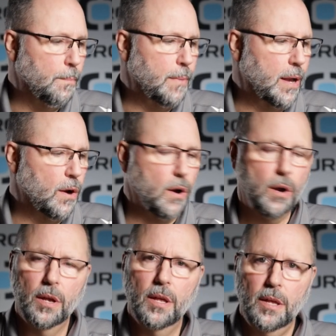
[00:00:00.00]

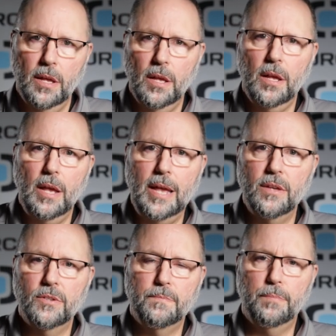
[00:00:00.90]
mirror
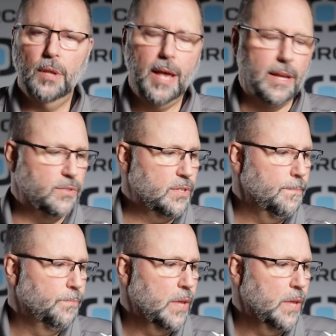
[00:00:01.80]
is placed.